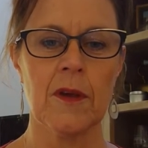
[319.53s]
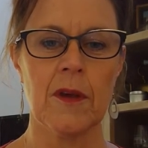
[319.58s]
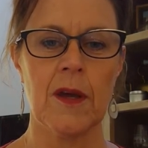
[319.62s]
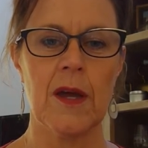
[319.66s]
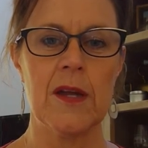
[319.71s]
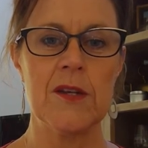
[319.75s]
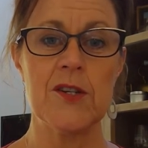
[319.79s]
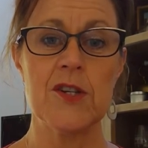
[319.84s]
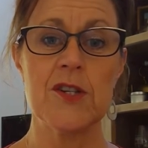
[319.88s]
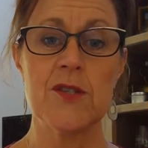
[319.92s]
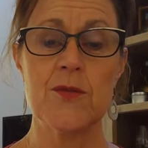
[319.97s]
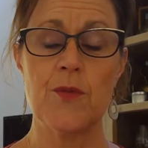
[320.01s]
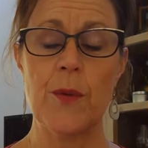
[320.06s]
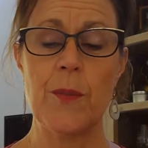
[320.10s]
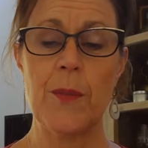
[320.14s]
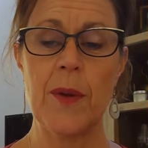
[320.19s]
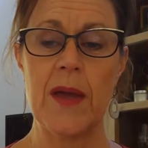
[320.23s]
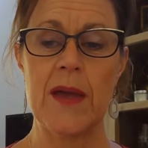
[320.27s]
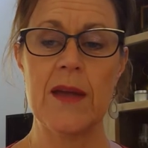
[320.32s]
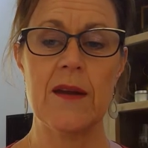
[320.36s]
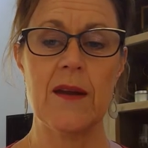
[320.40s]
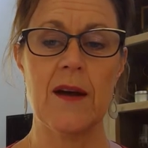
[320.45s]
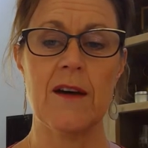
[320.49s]
And just
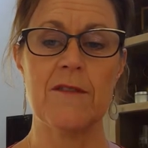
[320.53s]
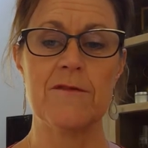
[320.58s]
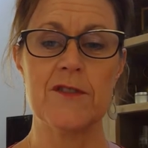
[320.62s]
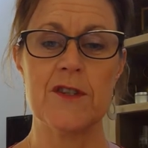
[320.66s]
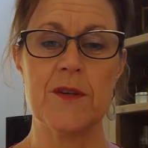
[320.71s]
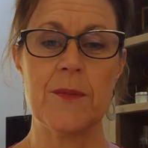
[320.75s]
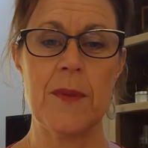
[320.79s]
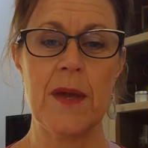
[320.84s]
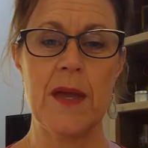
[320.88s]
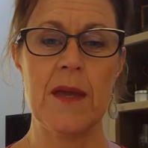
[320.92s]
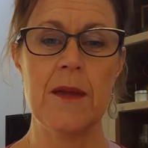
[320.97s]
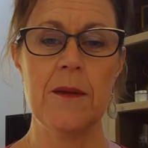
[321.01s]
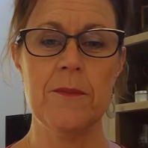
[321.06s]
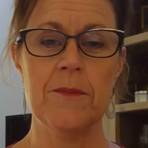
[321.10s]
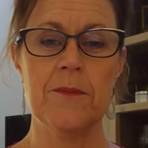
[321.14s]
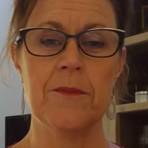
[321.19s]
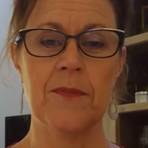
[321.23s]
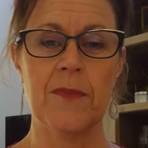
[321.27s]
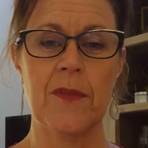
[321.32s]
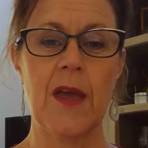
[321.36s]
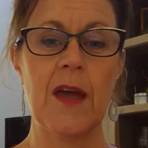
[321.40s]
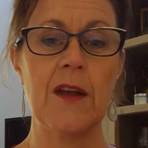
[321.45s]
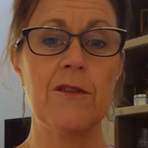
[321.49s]
repeat after me
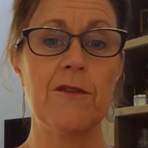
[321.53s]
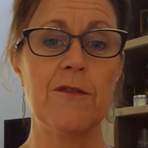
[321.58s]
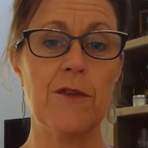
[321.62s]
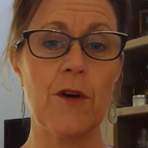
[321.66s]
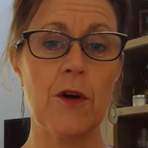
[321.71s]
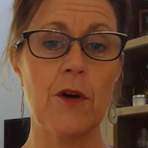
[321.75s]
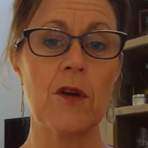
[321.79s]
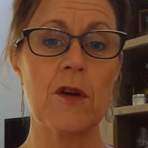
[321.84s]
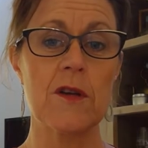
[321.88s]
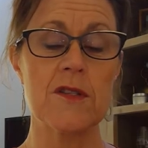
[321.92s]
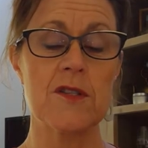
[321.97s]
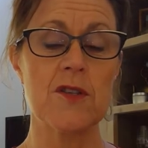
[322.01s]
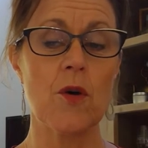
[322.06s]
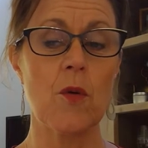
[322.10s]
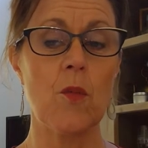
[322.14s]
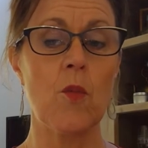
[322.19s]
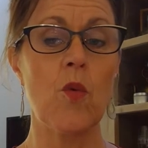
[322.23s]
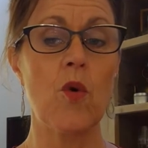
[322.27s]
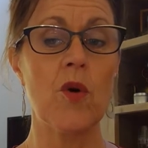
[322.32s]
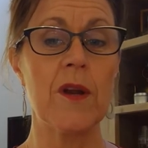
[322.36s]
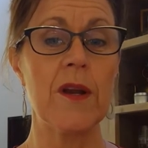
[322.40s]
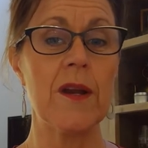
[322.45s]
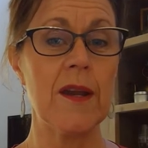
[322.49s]
and focus on
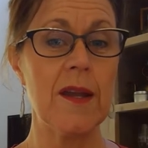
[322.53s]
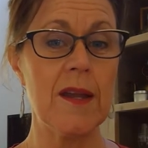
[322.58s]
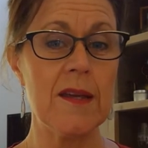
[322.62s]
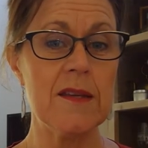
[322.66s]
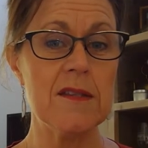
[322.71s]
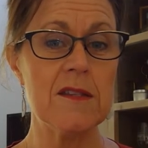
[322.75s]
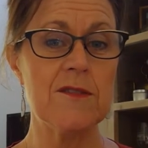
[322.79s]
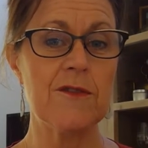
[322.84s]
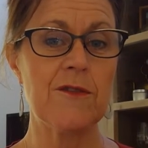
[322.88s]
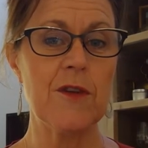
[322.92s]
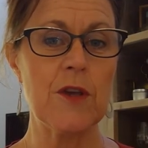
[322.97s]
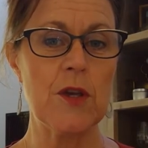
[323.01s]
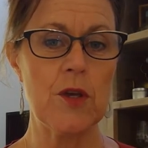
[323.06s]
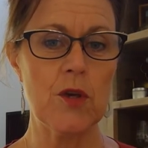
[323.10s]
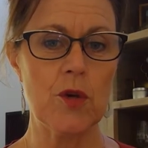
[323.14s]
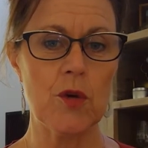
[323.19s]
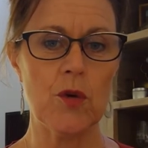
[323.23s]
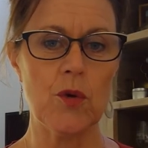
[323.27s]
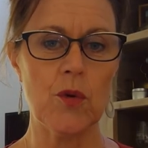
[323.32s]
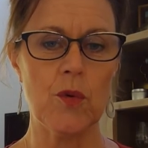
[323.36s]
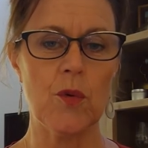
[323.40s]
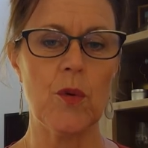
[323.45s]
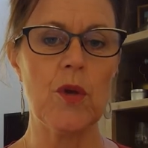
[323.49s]
what it is for
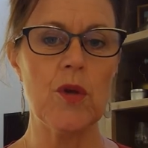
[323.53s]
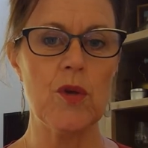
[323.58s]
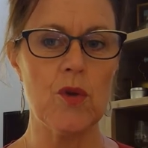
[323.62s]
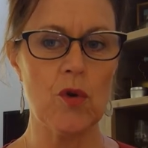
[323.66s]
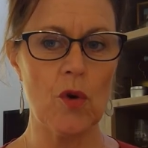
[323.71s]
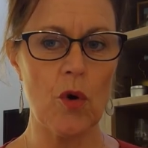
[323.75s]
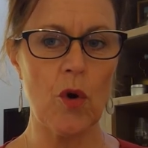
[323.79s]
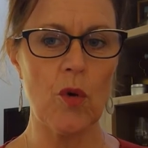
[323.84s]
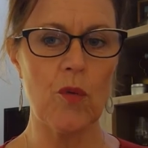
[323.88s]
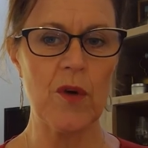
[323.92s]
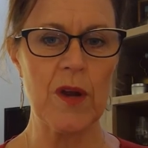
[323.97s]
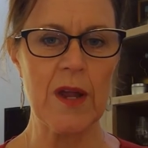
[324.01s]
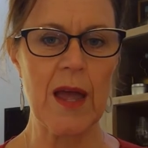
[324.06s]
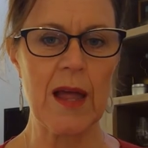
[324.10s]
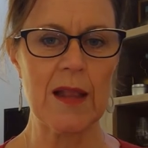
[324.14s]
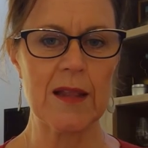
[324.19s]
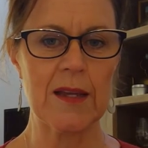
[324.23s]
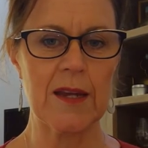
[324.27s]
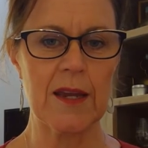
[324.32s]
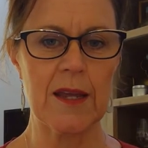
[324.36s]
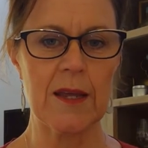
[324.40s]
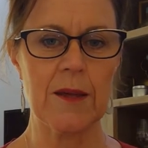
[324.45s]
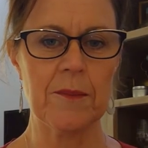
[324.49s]
you, your
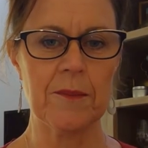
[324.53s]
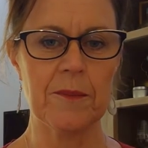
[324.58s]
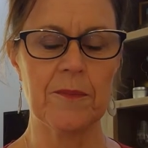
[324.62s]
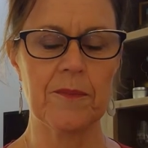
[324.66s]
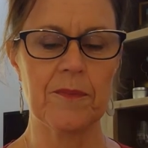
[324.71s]
reality.